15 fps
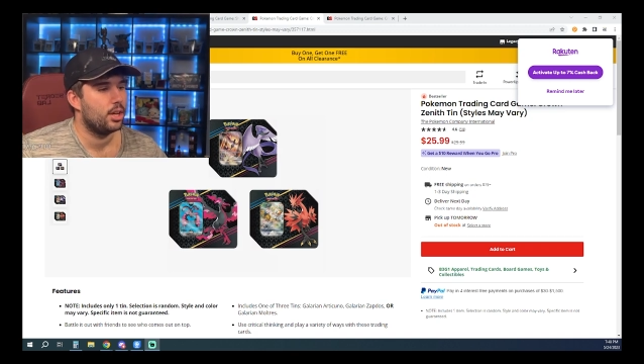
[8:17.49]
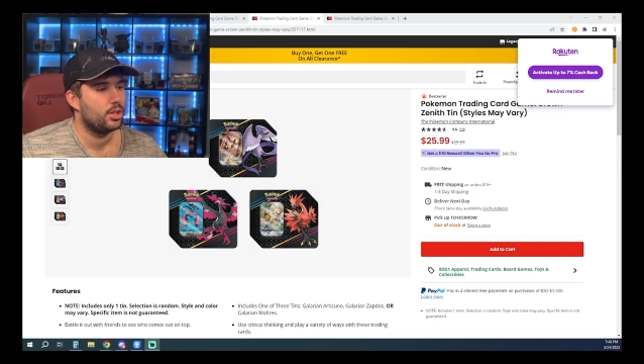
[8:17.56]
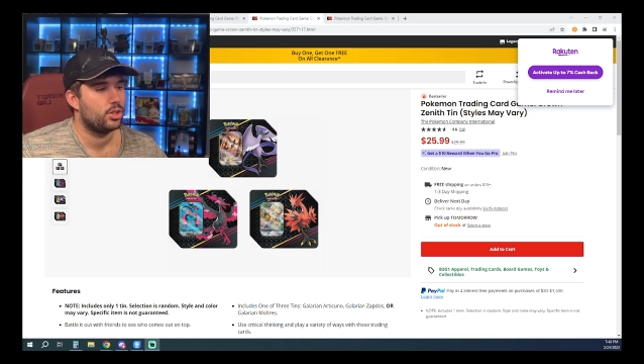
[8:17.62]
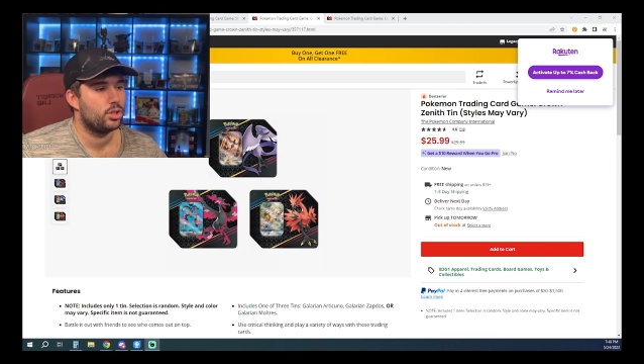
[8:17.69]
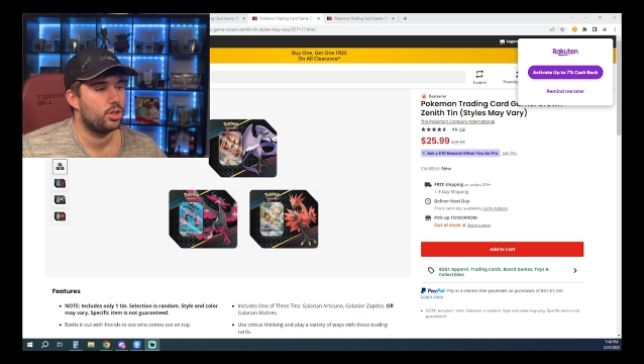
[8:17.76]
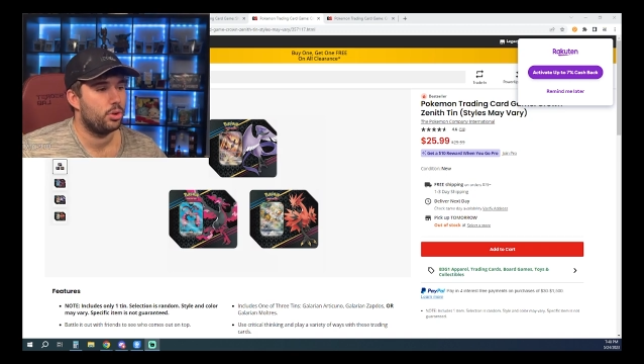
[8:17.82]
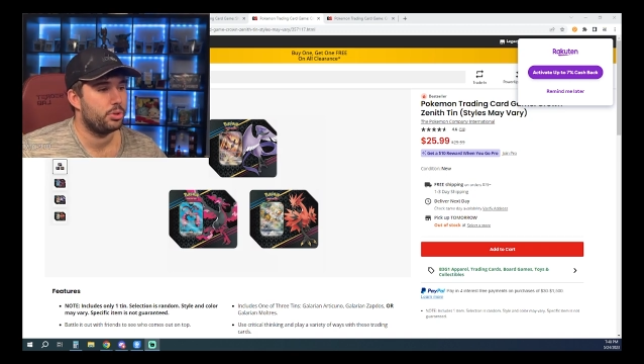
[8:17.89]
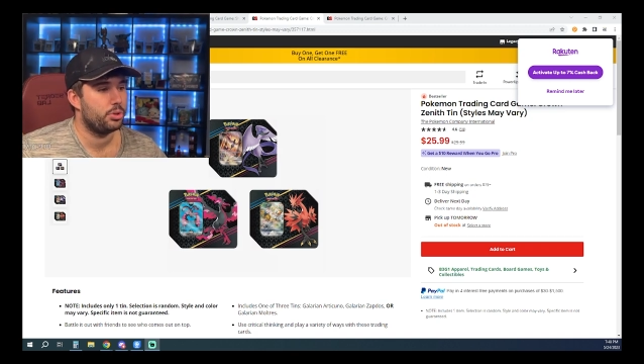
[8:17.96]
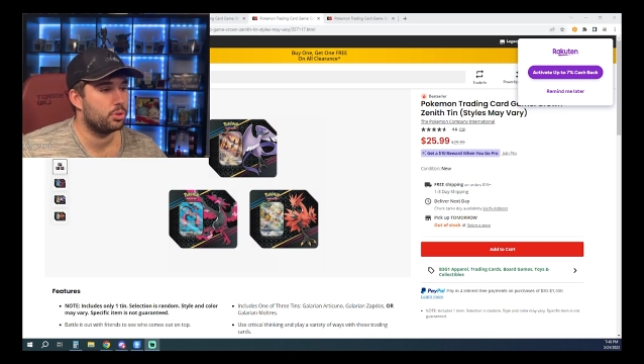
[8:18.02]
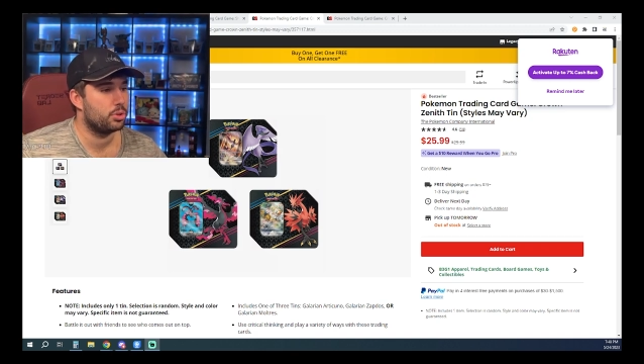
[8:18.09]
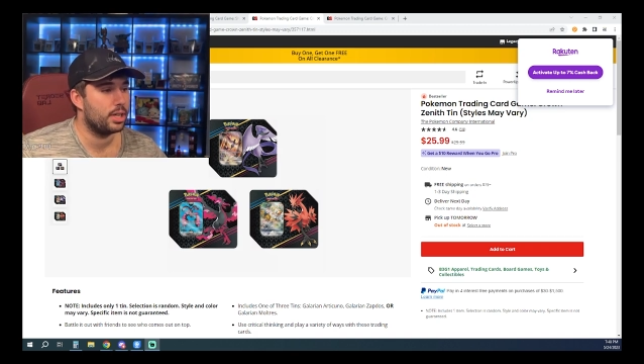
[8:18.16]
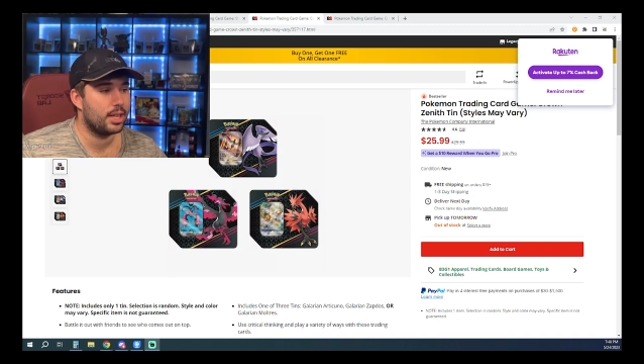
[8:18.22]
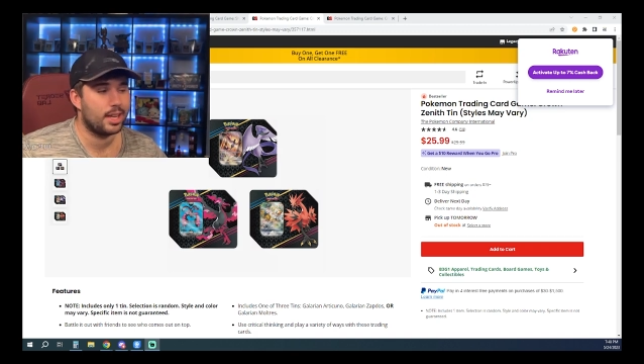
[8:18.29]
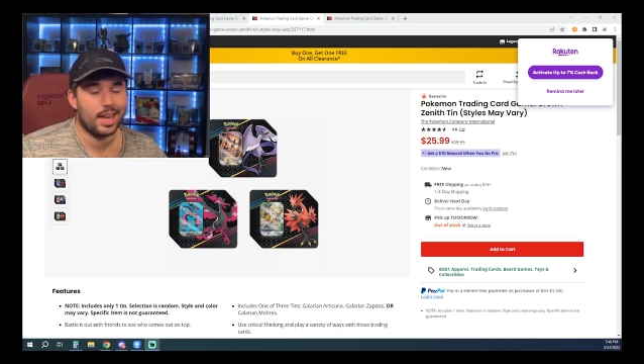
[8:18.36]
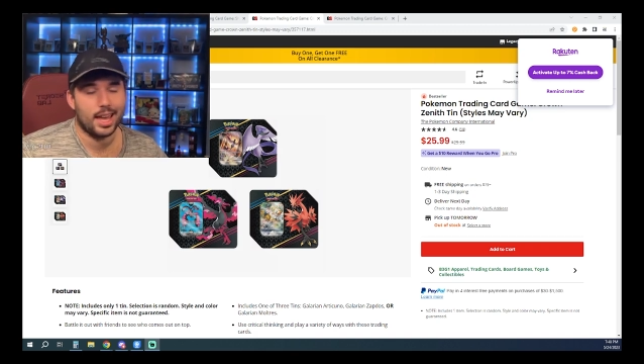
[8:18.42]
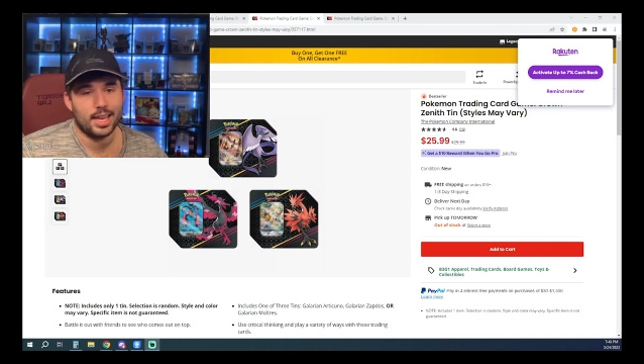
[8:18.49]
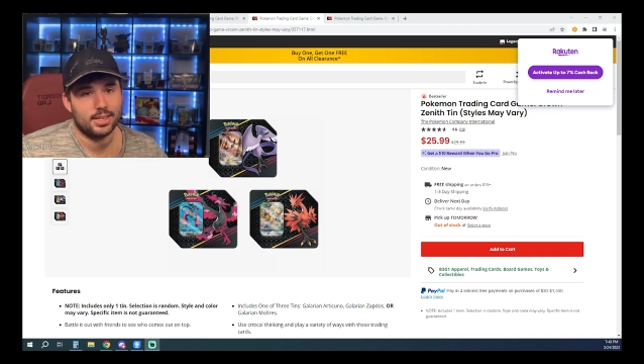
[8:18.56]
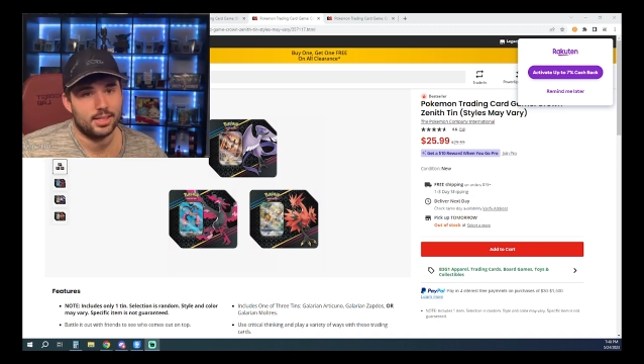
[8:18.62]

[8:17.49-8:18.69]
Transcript: So you're getting a